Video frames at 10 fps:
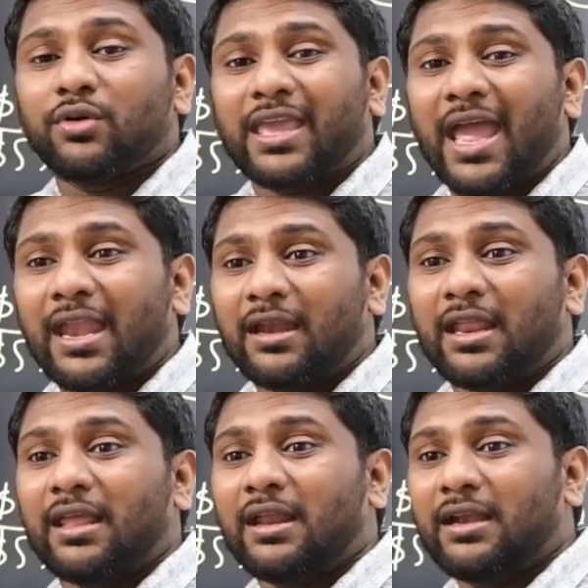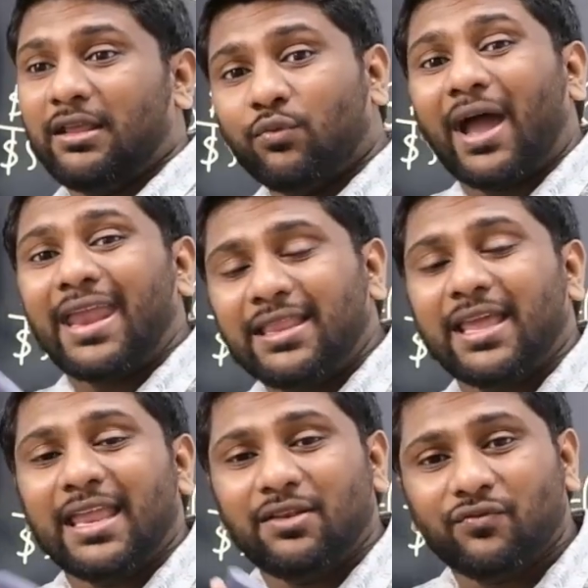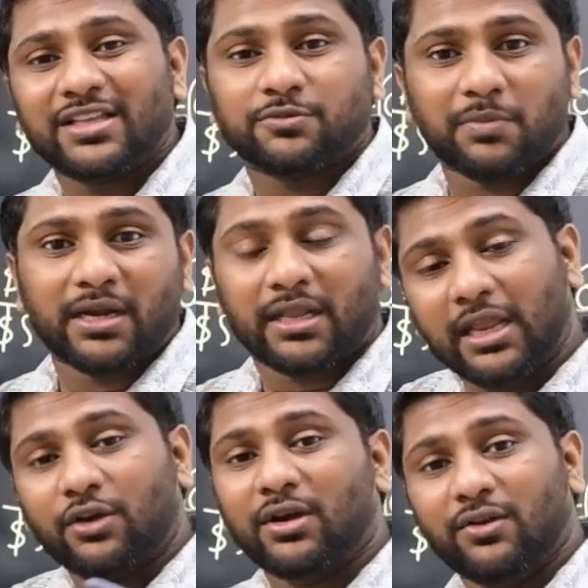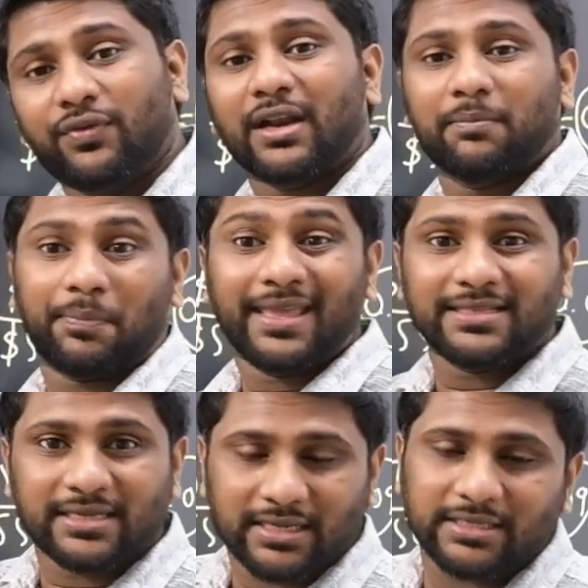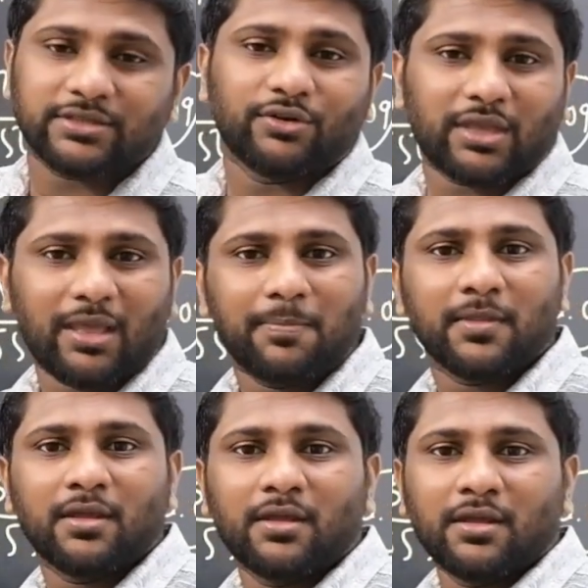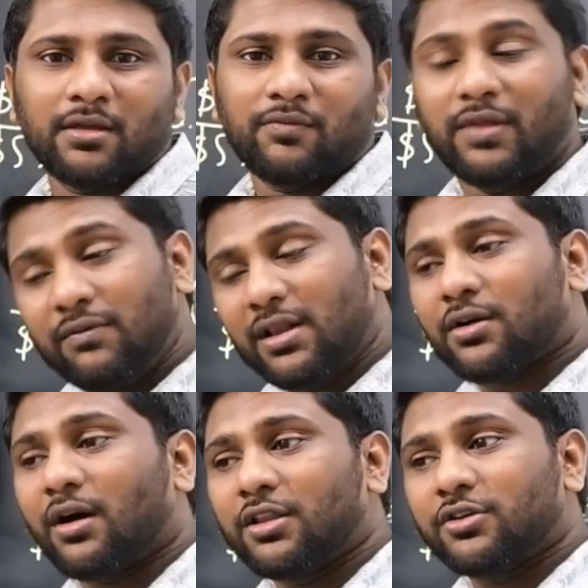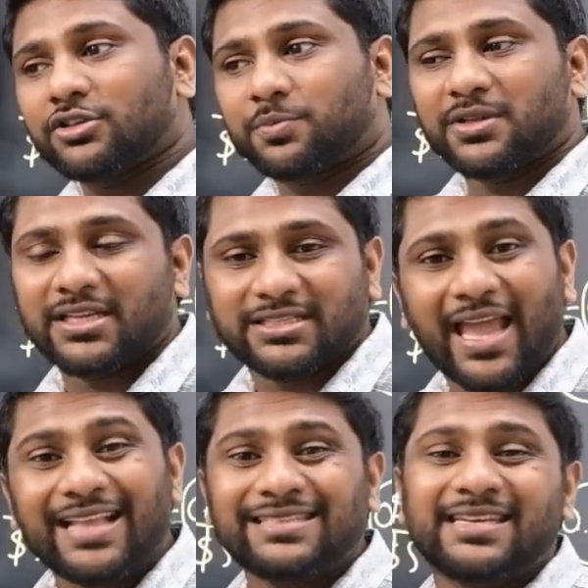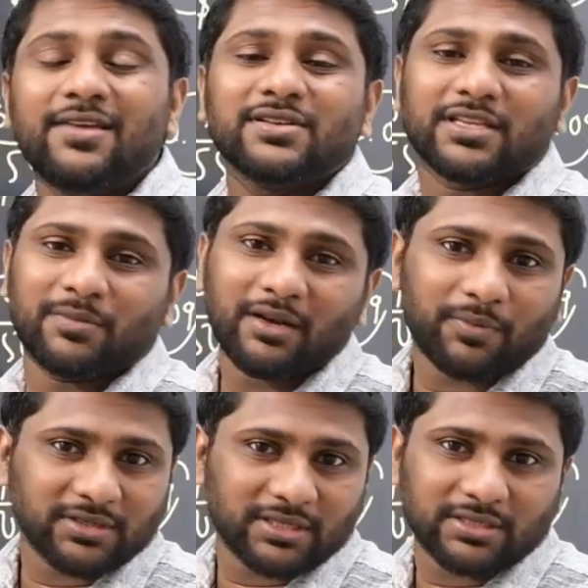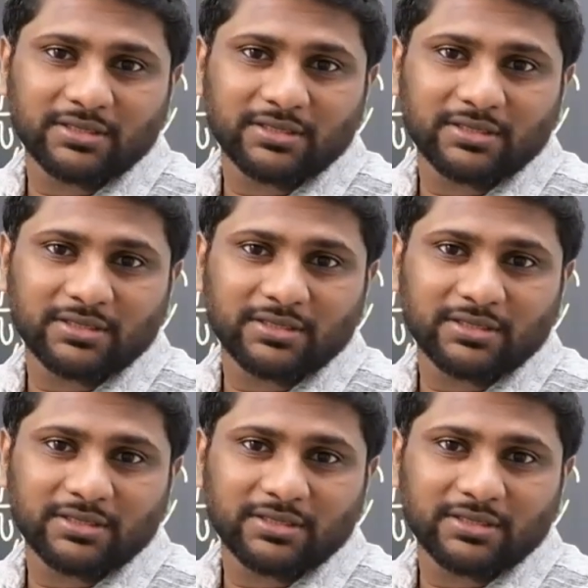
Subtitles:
you can divide the investment into different pieces, okay, we will call those projects as divisible projects.